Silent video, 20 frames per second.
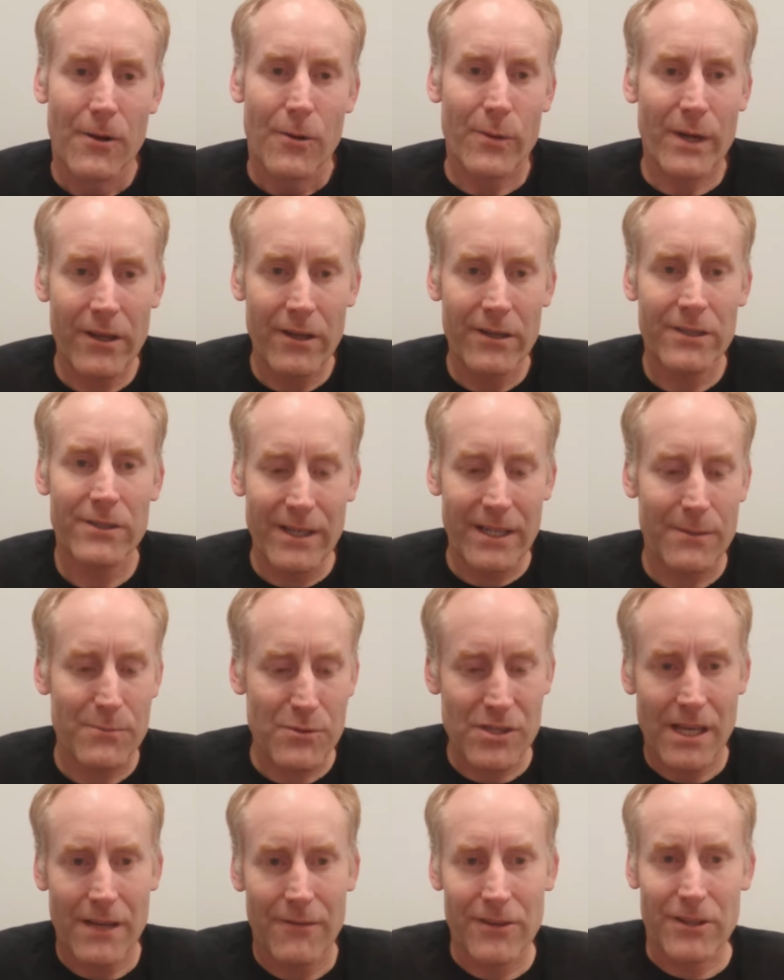We're going to end up
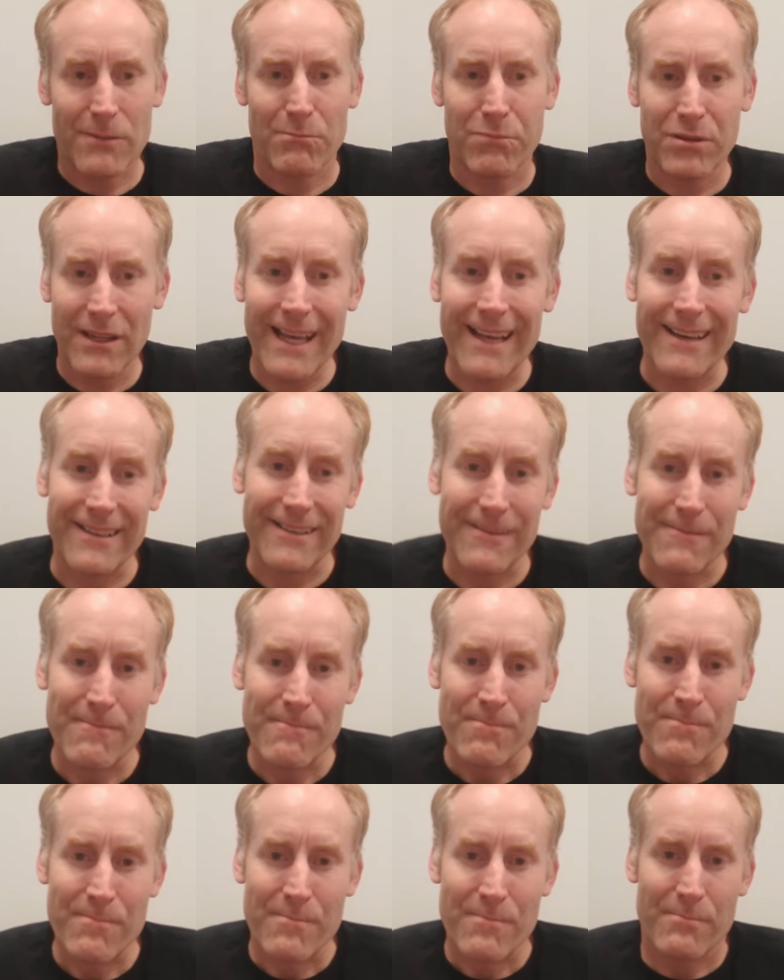saving the planet,
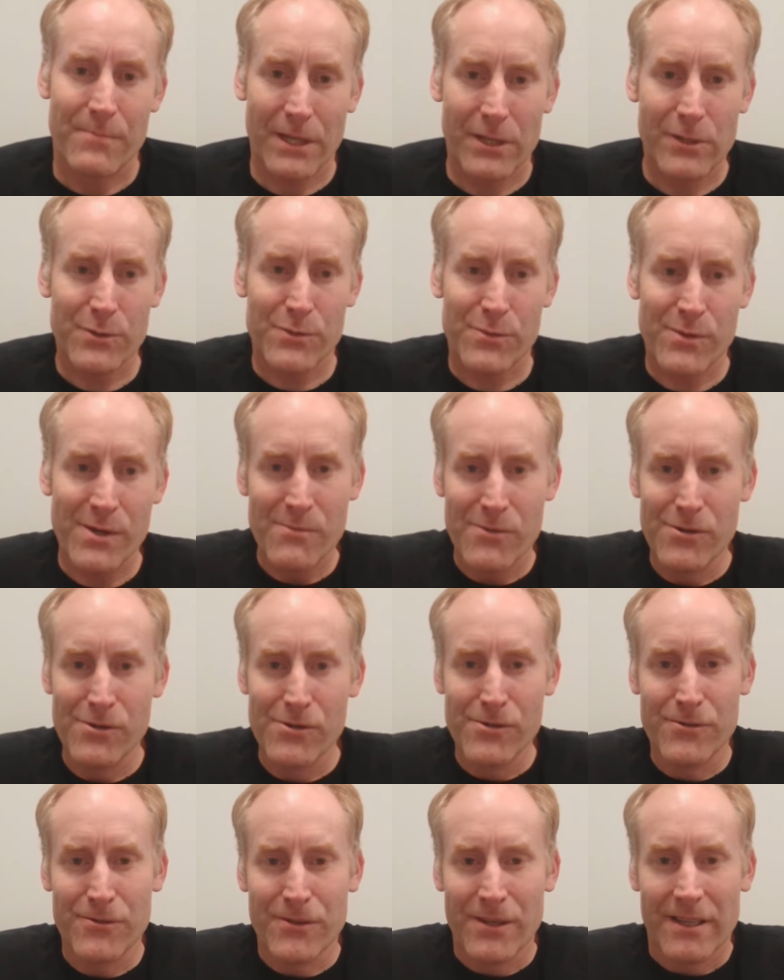because we
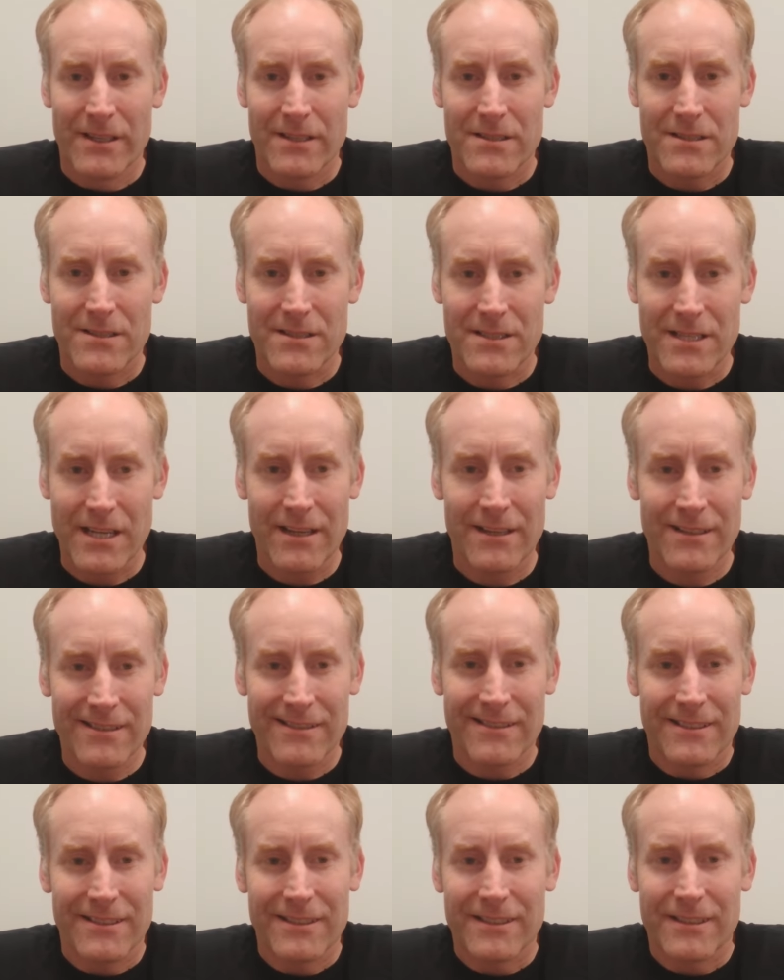move
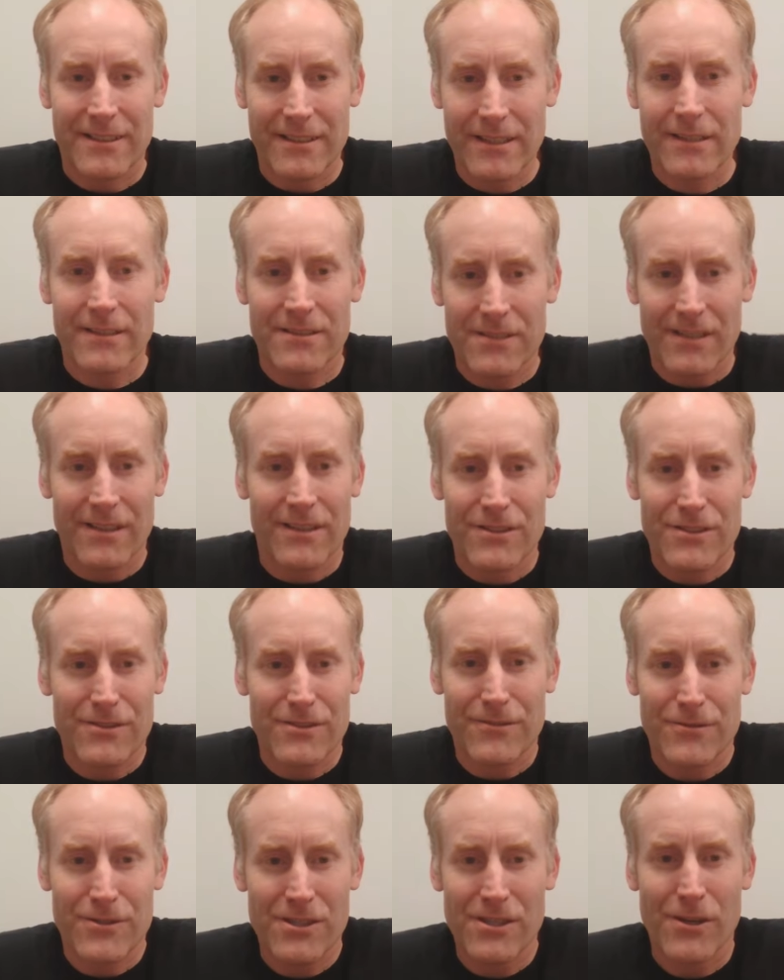ten gigatons
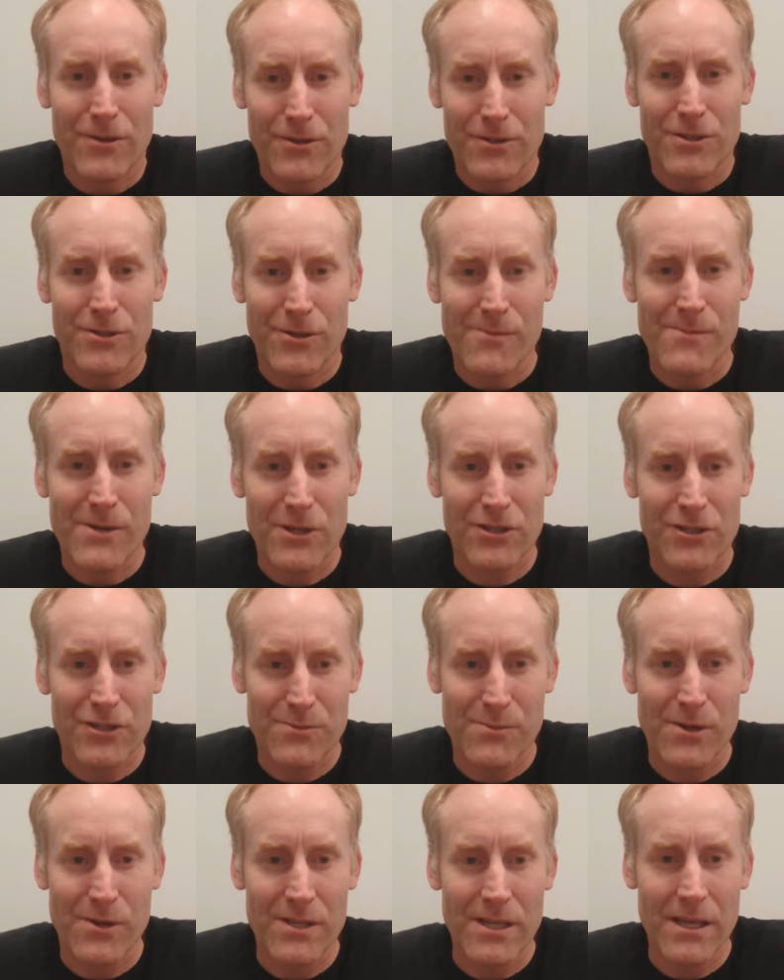of C O two emissions
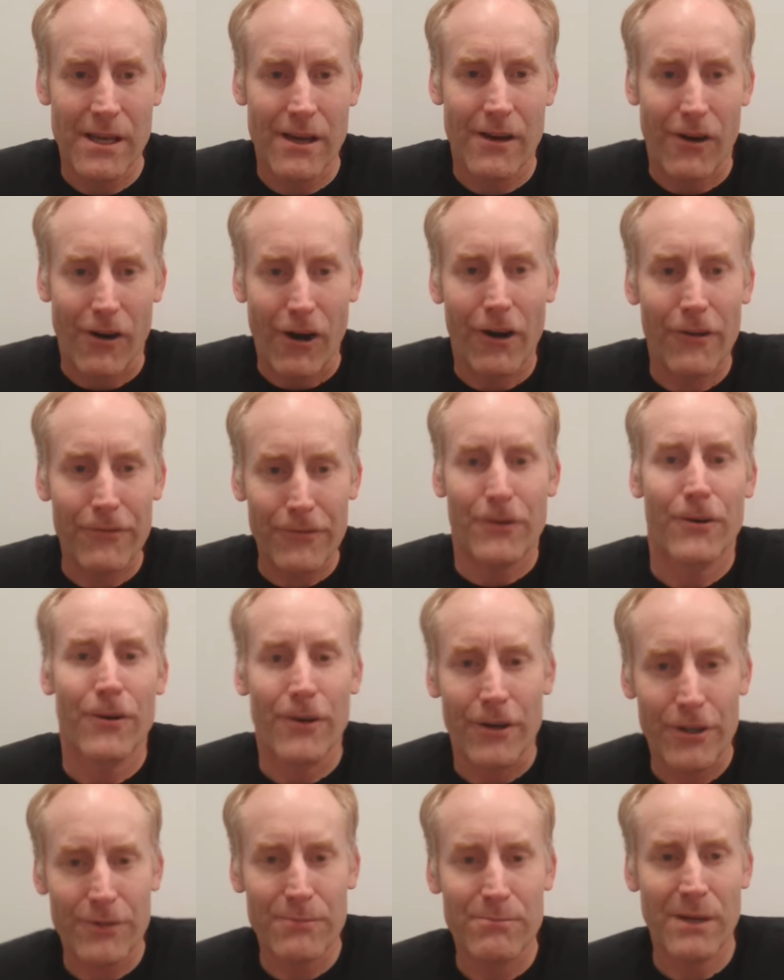per year off
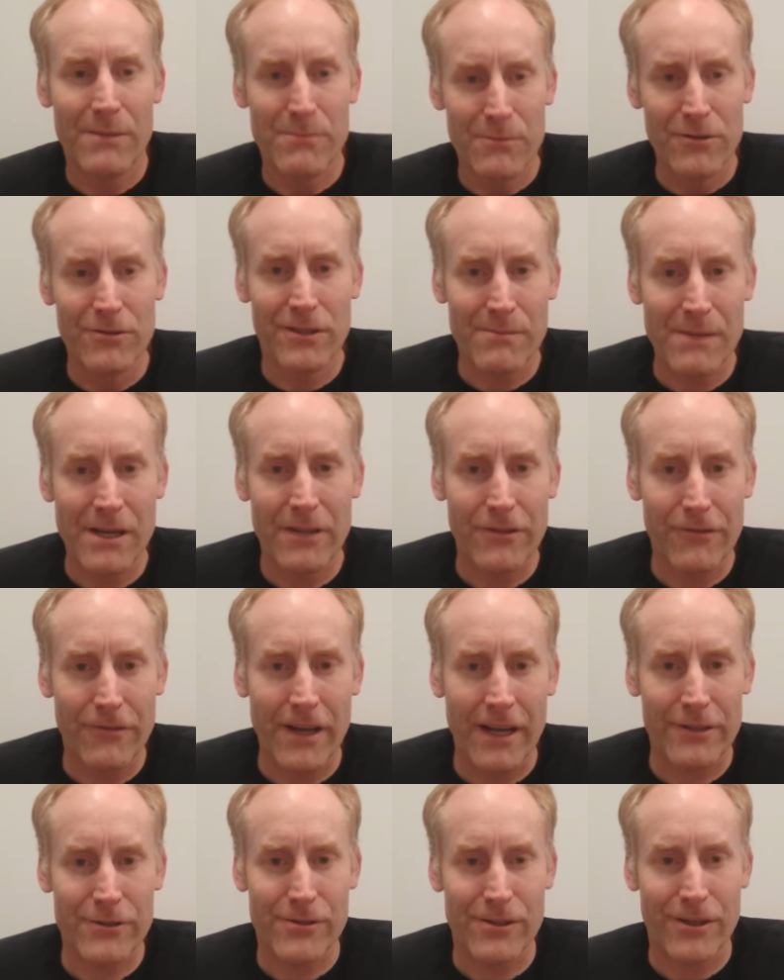Earth by moving
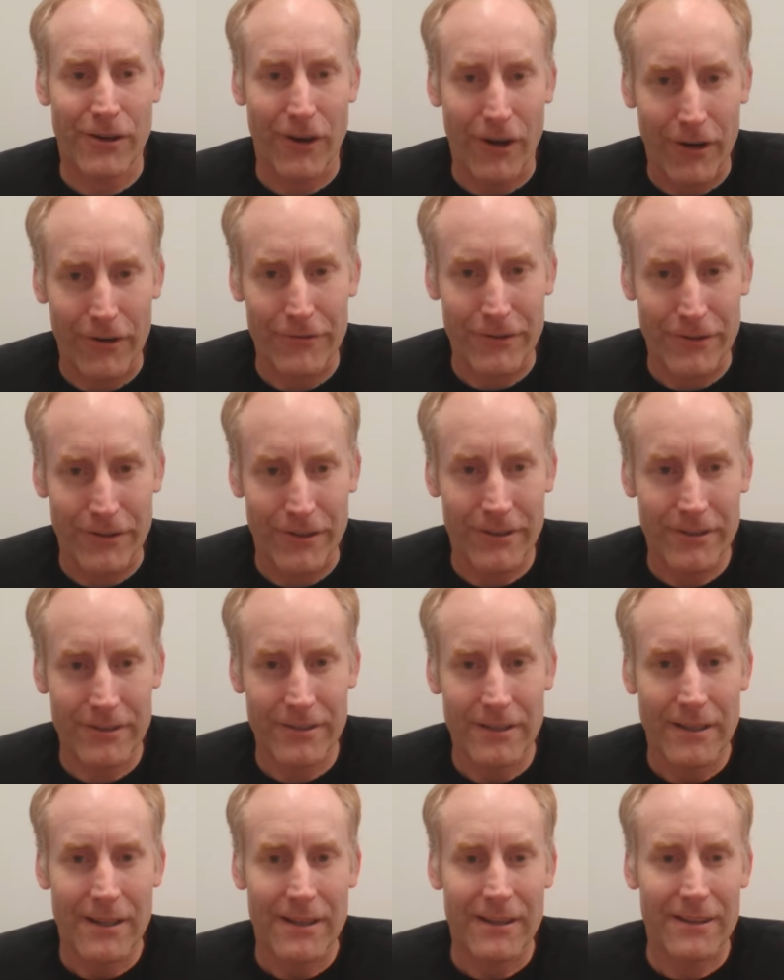manufacturing off Earth.
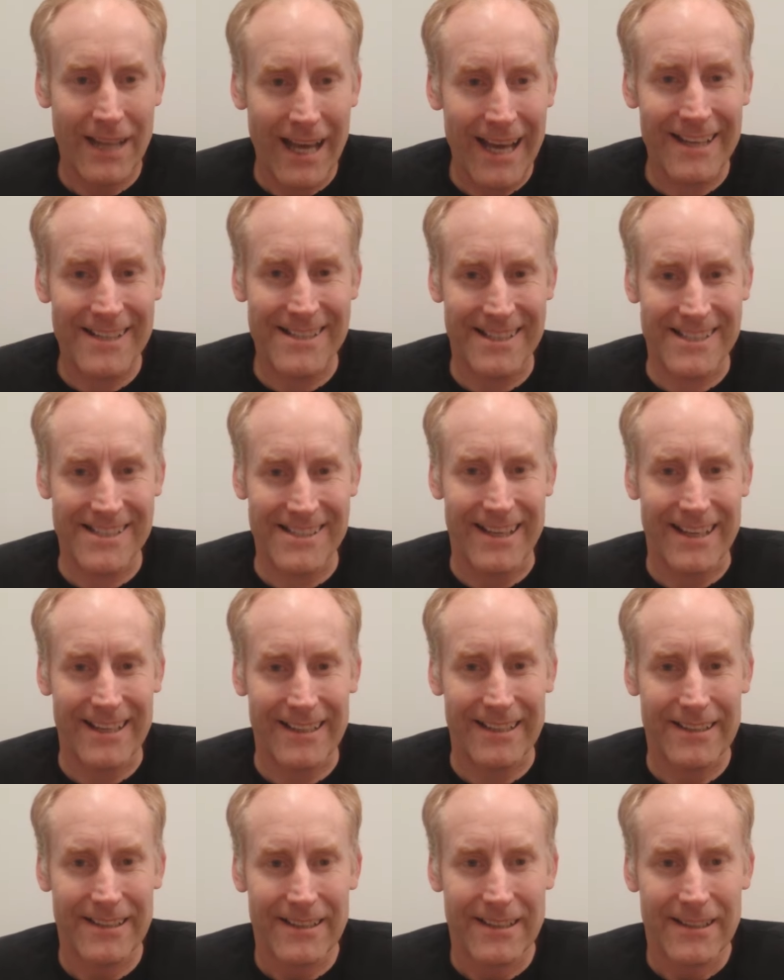That is exciting.